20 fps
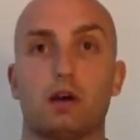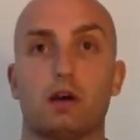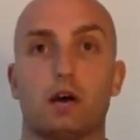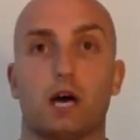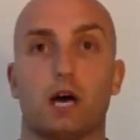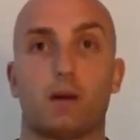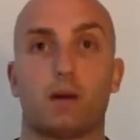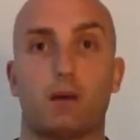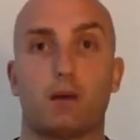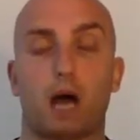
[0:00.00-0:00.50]

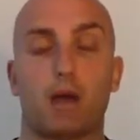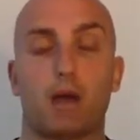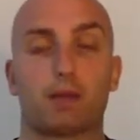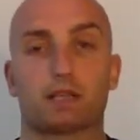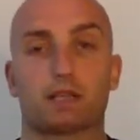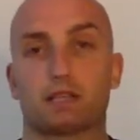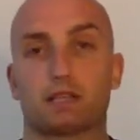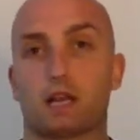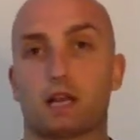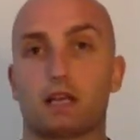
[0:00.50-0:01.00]
I'm
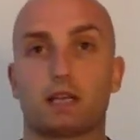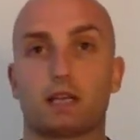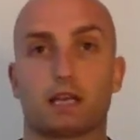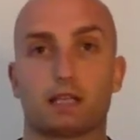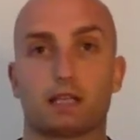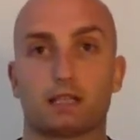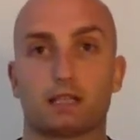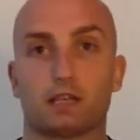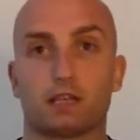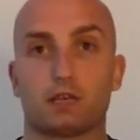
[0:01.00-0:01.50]
excited to
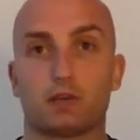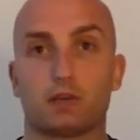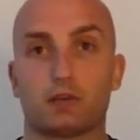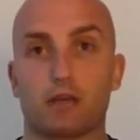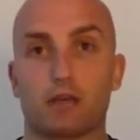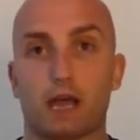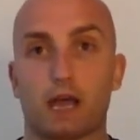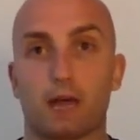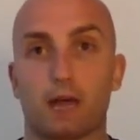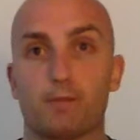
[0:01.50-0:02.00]
continue with
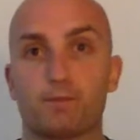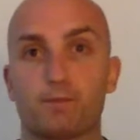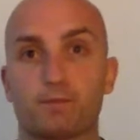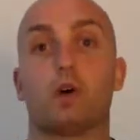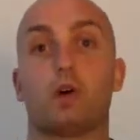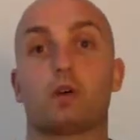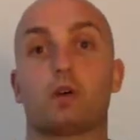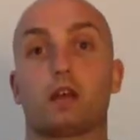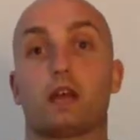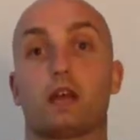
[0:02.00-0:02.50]
that.
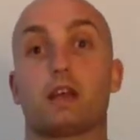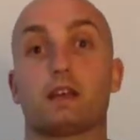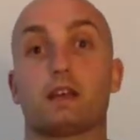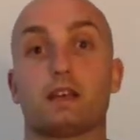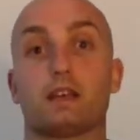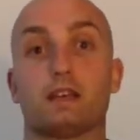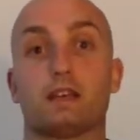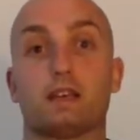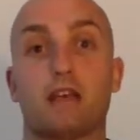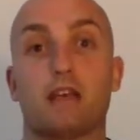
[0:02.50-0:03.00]
Okay,
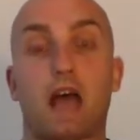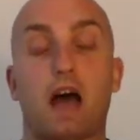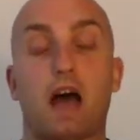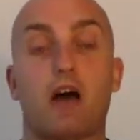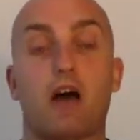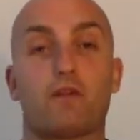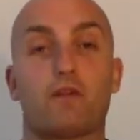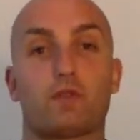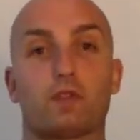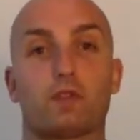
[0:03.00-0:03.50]

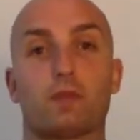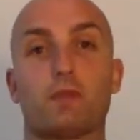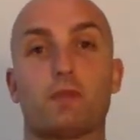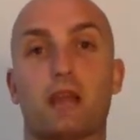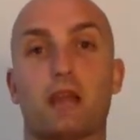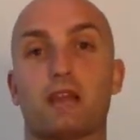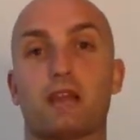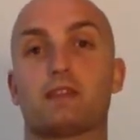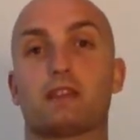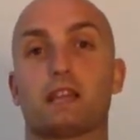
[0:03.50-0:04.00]
now for the
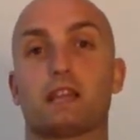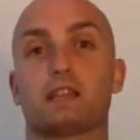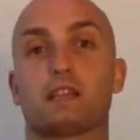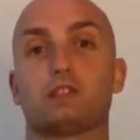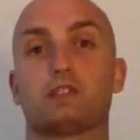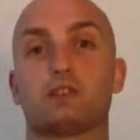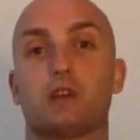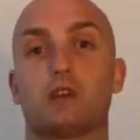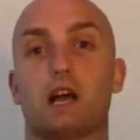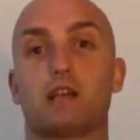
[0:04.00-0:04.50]
main thing
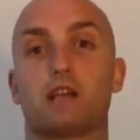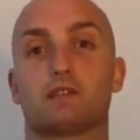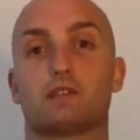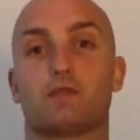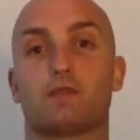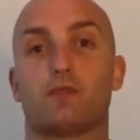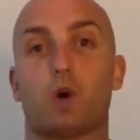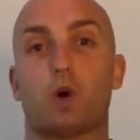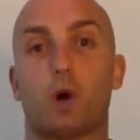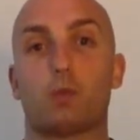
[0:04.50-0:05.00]
that you guys
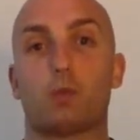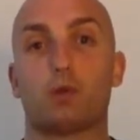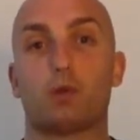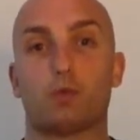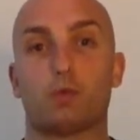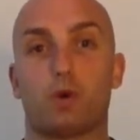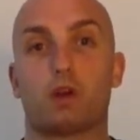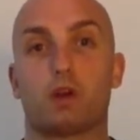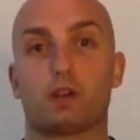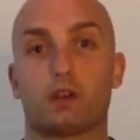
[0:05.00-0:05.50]
have all
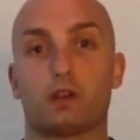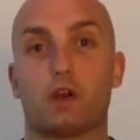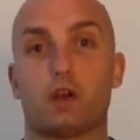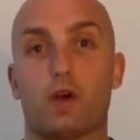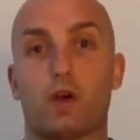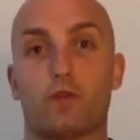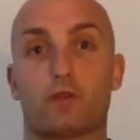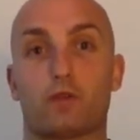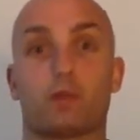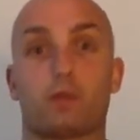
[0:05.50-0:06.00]
been wanting to
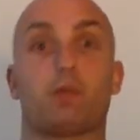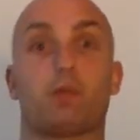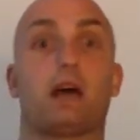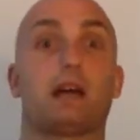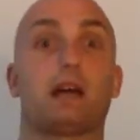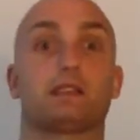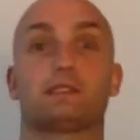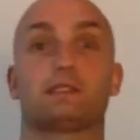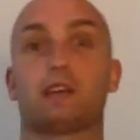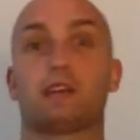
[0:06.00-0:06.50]
know for the
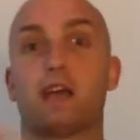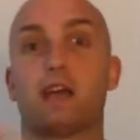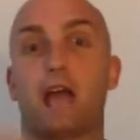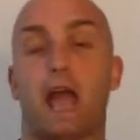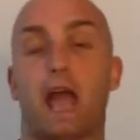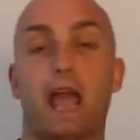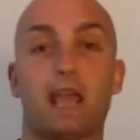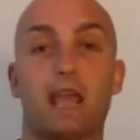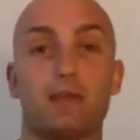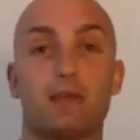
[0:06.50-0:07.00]
past
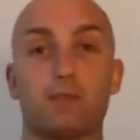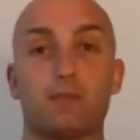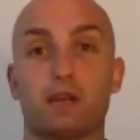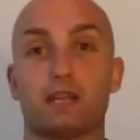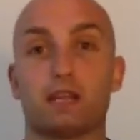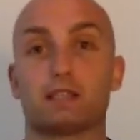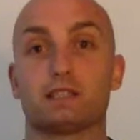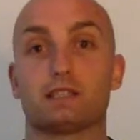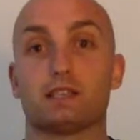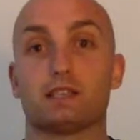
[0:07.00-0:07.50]
8
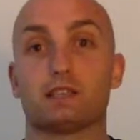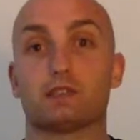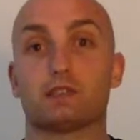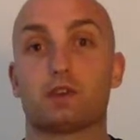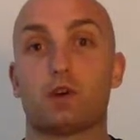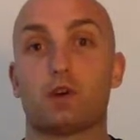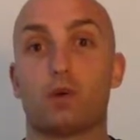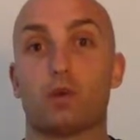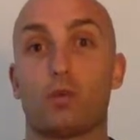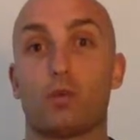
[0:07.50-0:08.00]
minutes
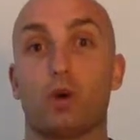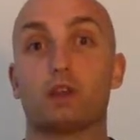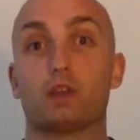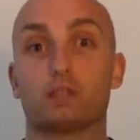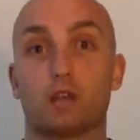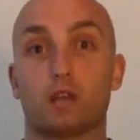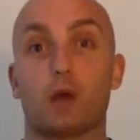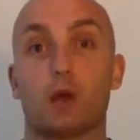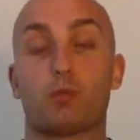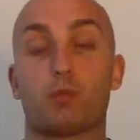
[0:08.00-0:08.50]
is
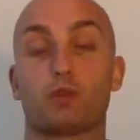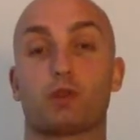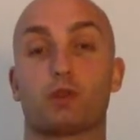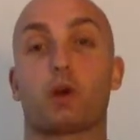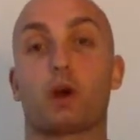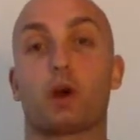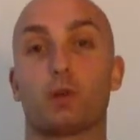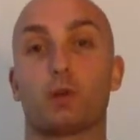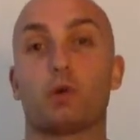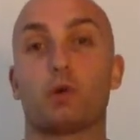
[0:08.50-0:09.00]
what's up with the
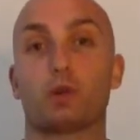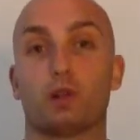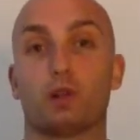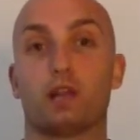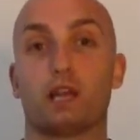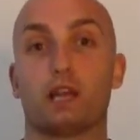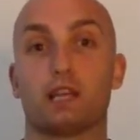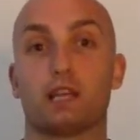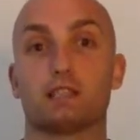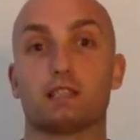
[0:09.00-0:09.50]
Herbal
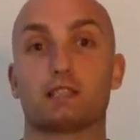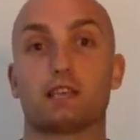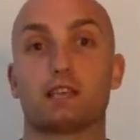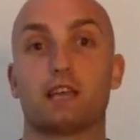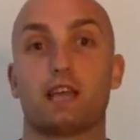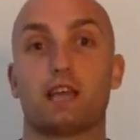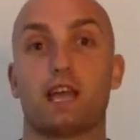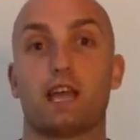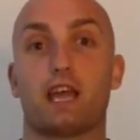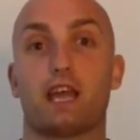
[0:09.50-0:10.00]
Cleanse
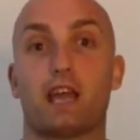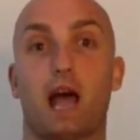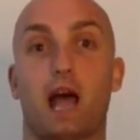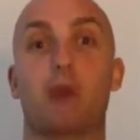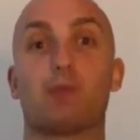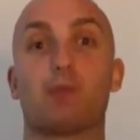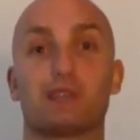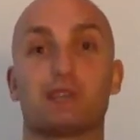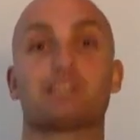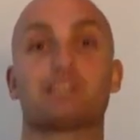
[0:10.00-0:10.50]
and
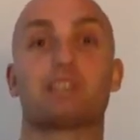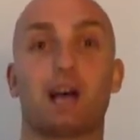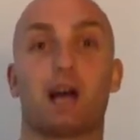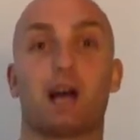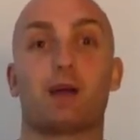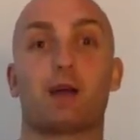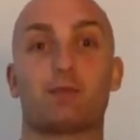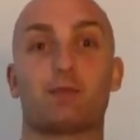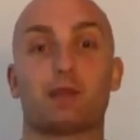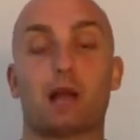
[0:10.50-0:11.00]
how much
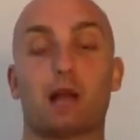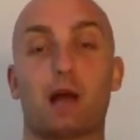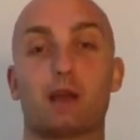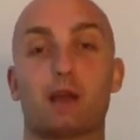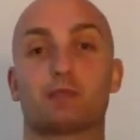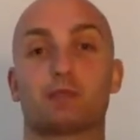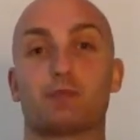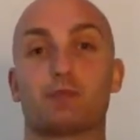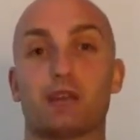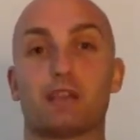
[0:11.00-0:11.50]
time did
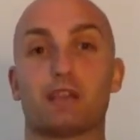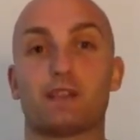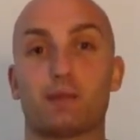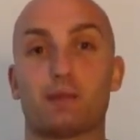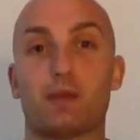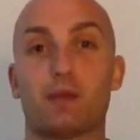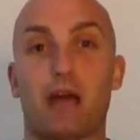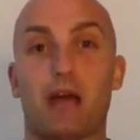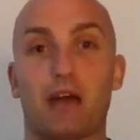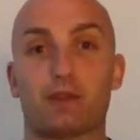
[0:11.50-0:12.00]
I spend in
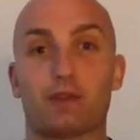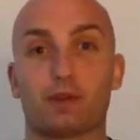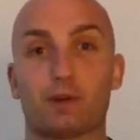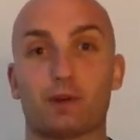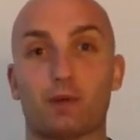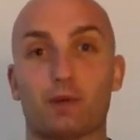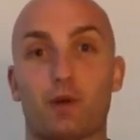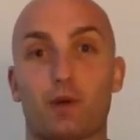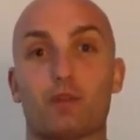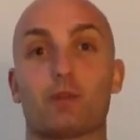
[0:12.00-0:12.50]
the
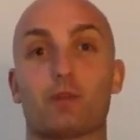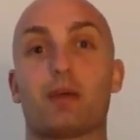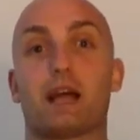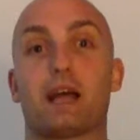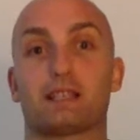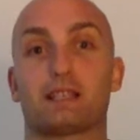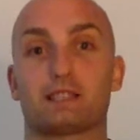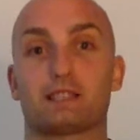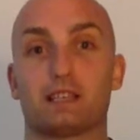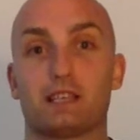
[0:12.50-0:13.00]
bathroom over the
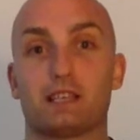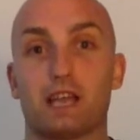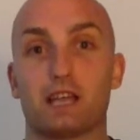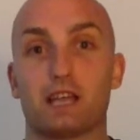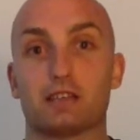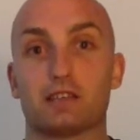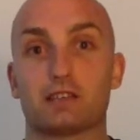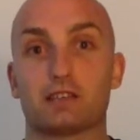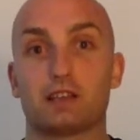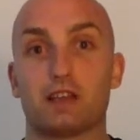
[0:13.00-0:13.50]
past 10
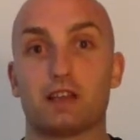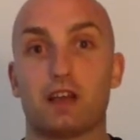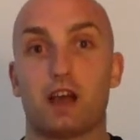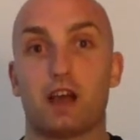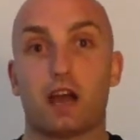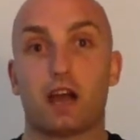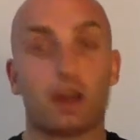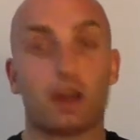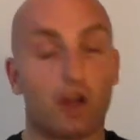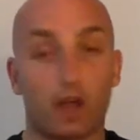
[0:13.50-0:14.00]
days?
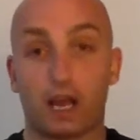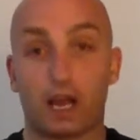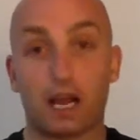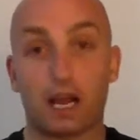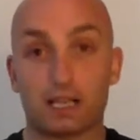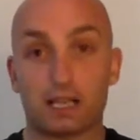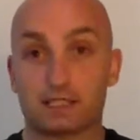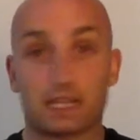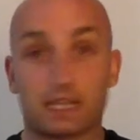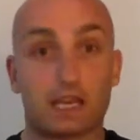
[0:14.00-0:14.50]
And all I
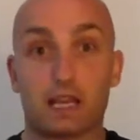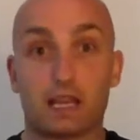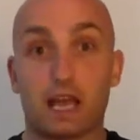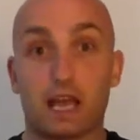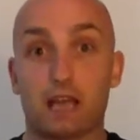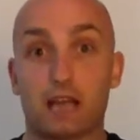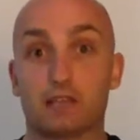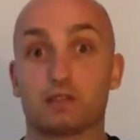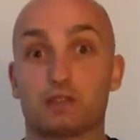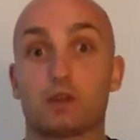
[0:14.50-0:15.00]
got to say to
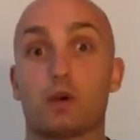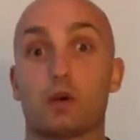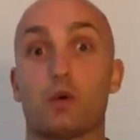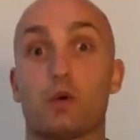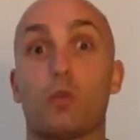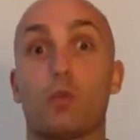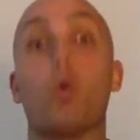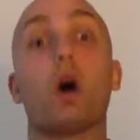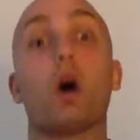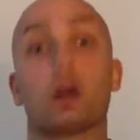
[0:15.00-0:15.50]
that is,
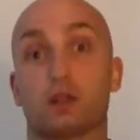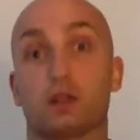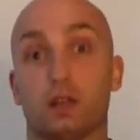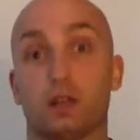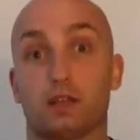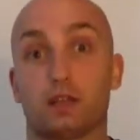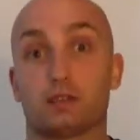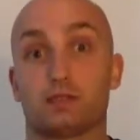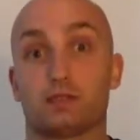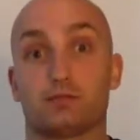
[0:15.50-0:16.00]
what
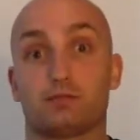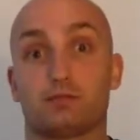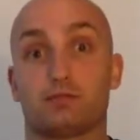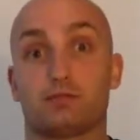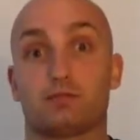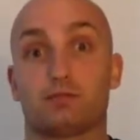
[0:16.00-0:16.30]
cleanse?